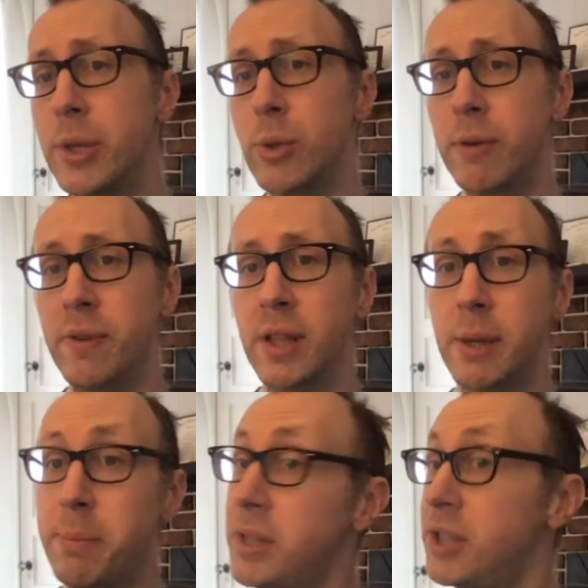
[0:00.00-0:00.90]
Do I feel
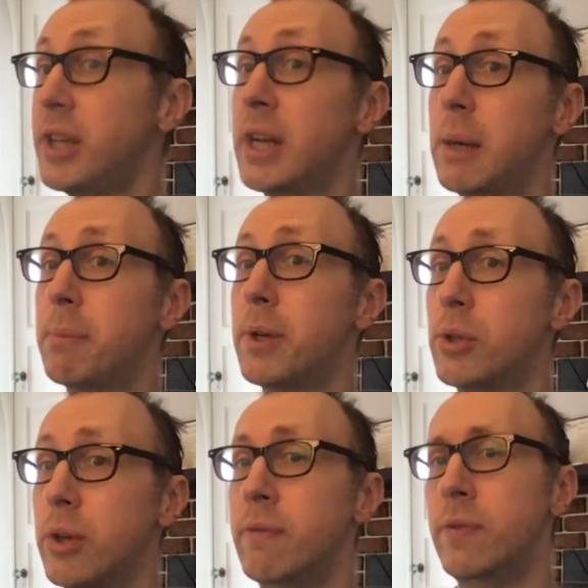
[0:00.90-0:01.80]
like pitching it up?
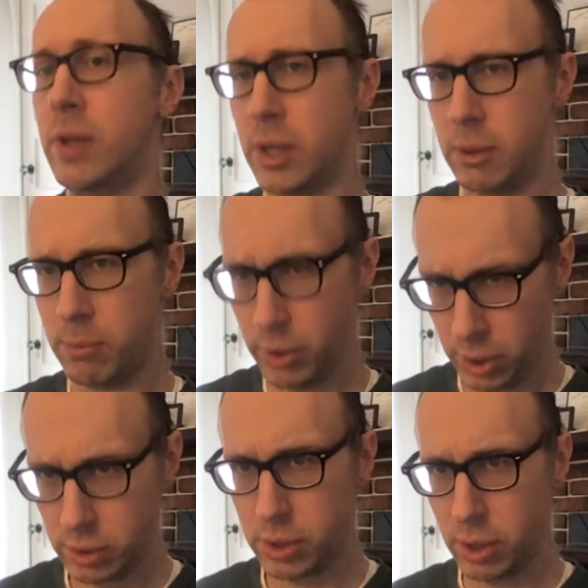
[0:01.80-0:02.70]
Do I feel like bringing
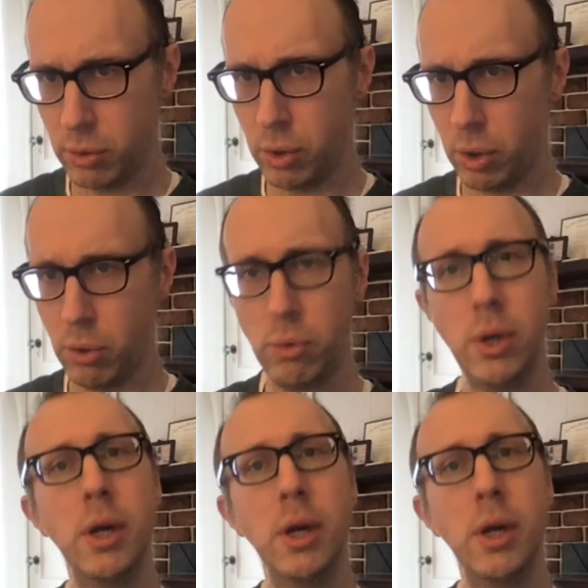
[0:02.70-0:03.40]
it down low?